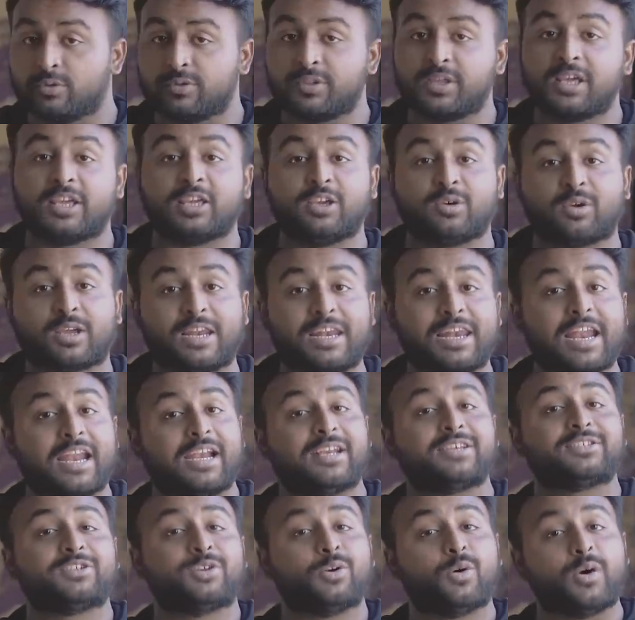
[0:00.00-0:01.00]
think. You can
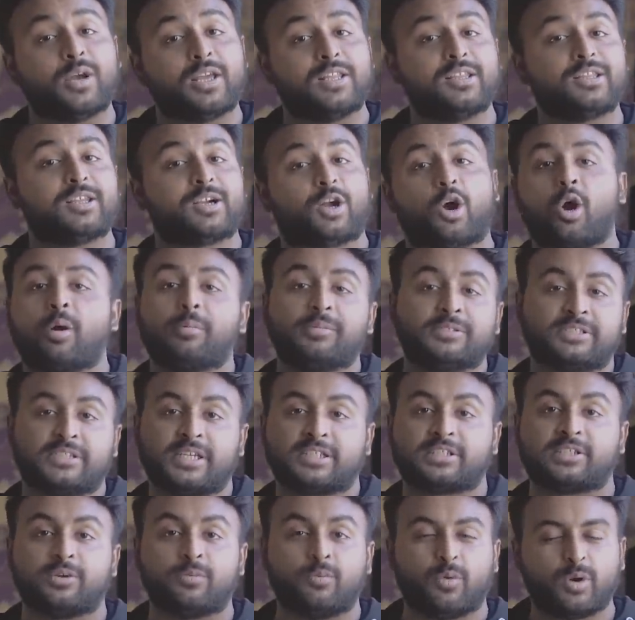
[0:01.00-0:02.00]
let us know in the comment
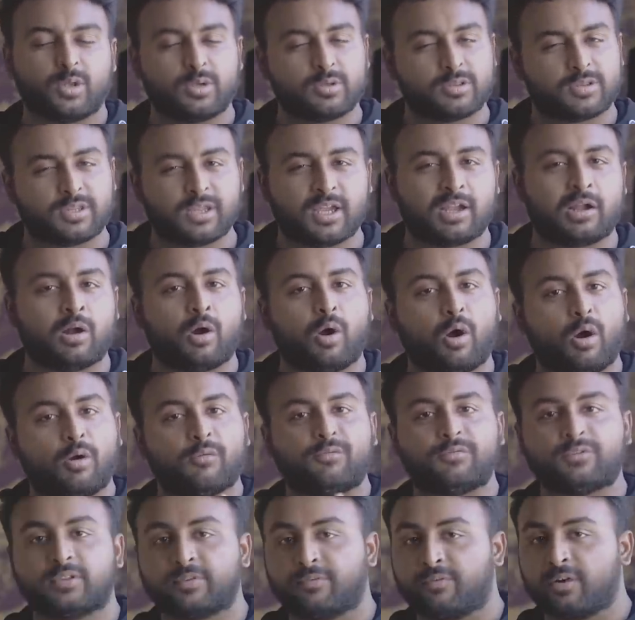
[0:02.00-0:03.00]
section what you think
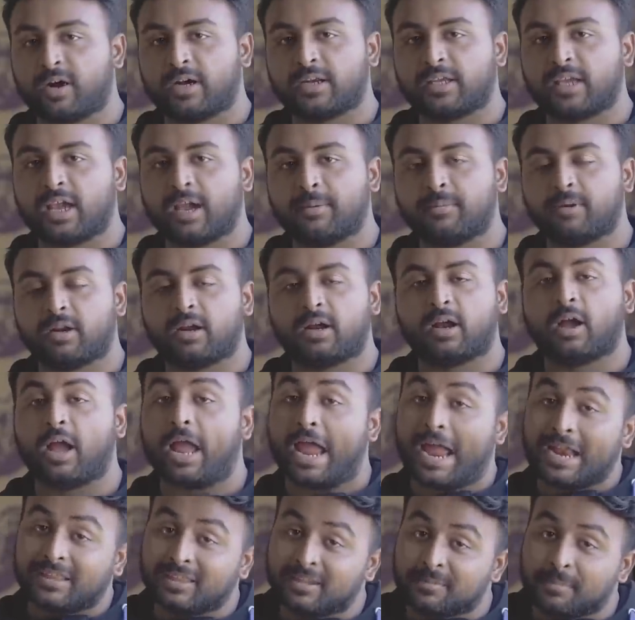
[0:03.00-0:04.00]
of the front camera
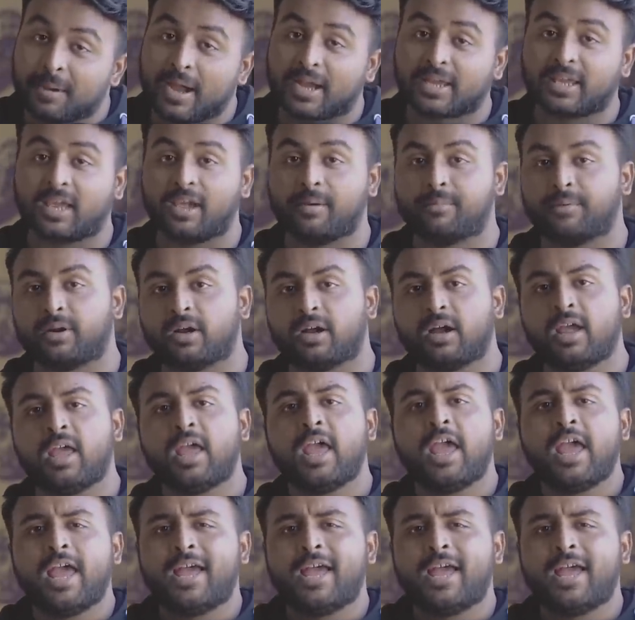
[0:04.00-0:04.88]
and the back camera.